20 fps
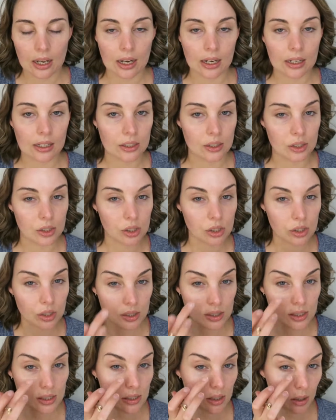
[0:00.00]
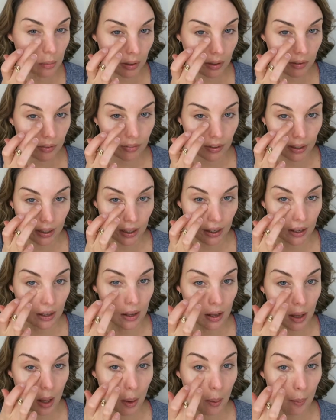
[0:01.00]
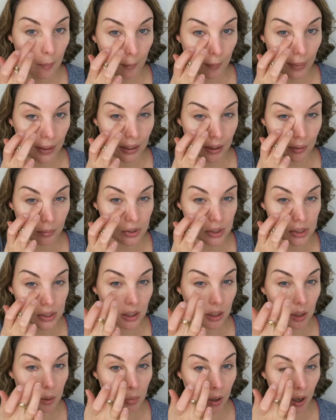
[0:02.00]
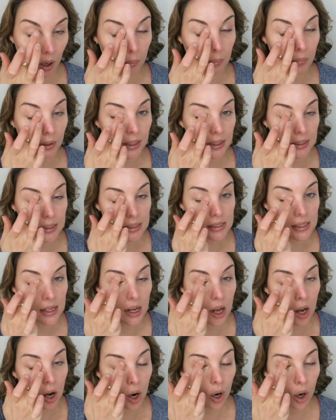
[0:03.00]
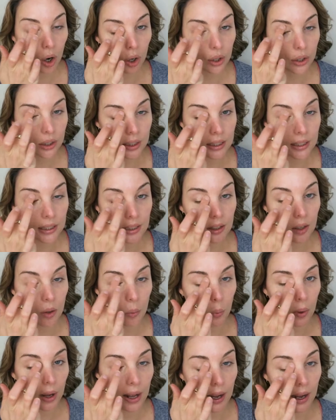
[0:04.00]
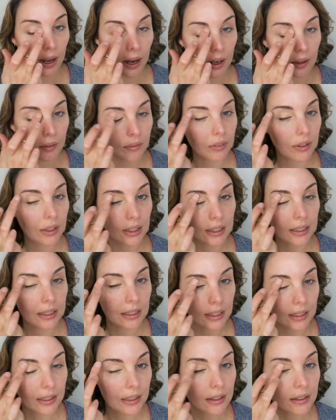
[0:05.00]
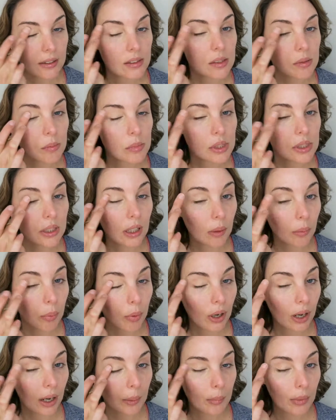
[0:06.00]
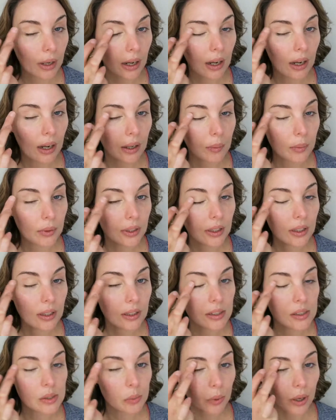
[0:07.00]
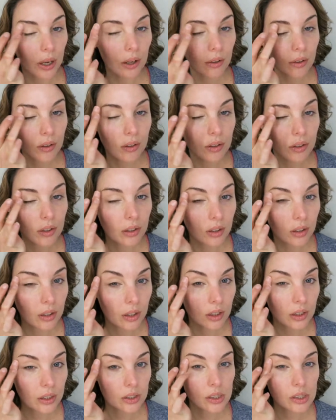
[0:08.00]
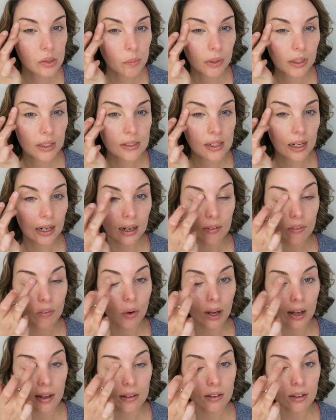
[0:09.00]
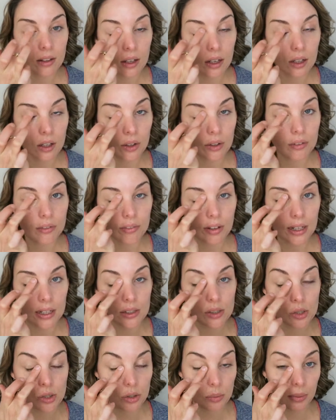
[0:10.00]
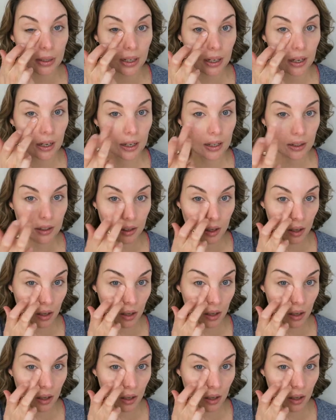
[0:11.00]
and I just use this on my finger, and I'm just gonna pop this only where I really need it. So I'm just gonna prime my eye with it as well, just because I have quite a lot of veins through my eye.